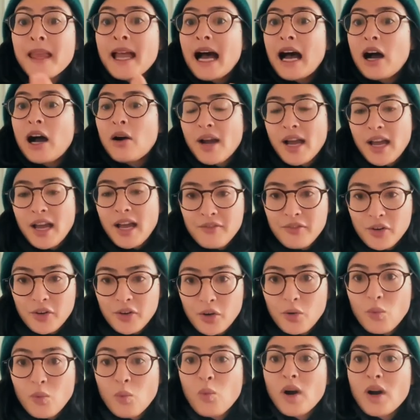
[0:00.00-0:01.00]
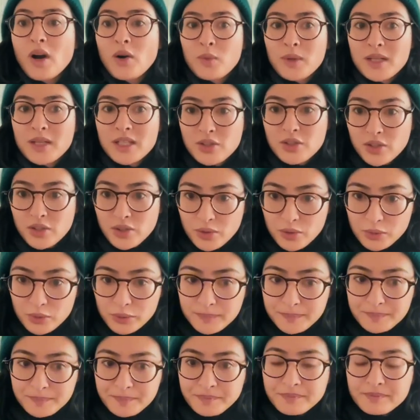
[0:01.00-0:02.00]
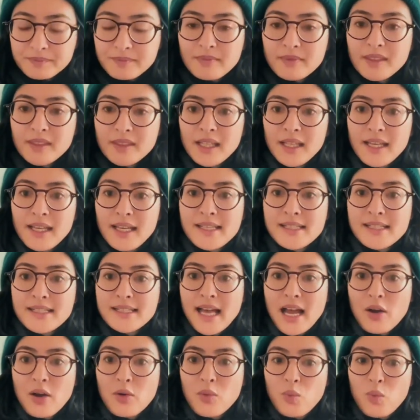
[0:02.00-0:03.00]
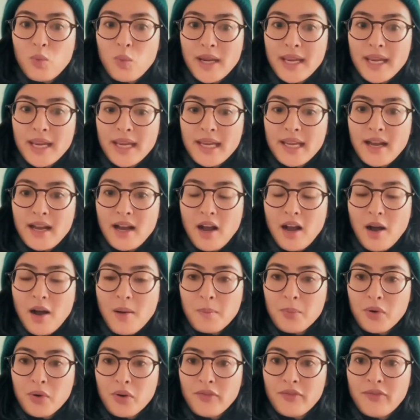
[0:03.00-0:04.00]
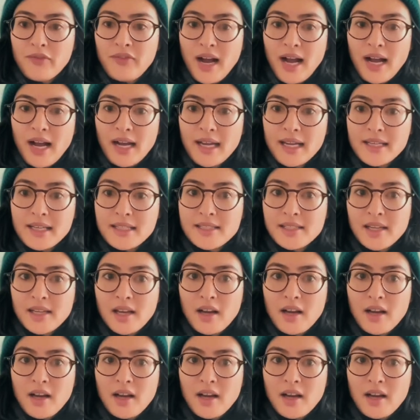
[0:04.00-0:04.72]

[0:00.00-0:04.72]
However, what we do is that we provide